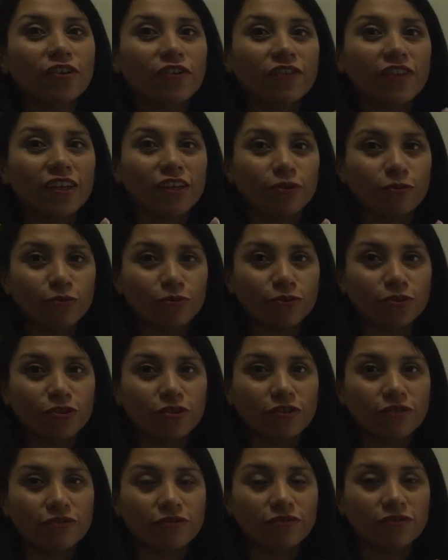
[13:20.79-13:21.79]
of the use
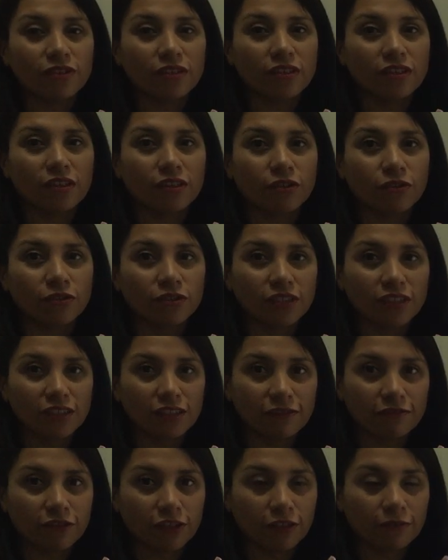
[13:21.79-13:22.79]
of
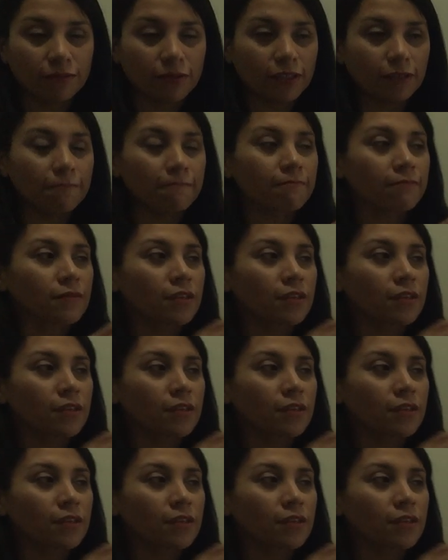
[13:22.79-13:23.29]
causative verbs.